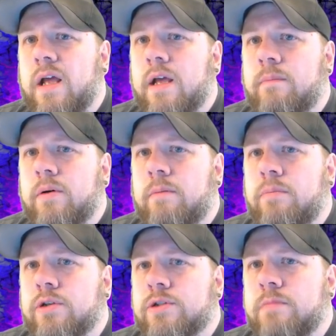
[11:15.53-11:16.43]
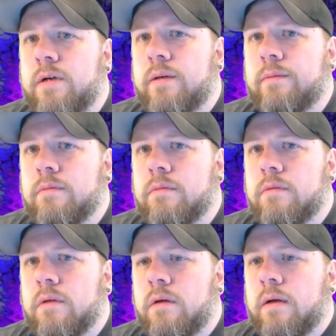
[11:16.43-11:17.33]
input push button.
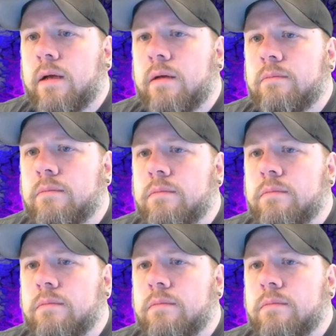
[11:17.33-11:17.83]
Okay.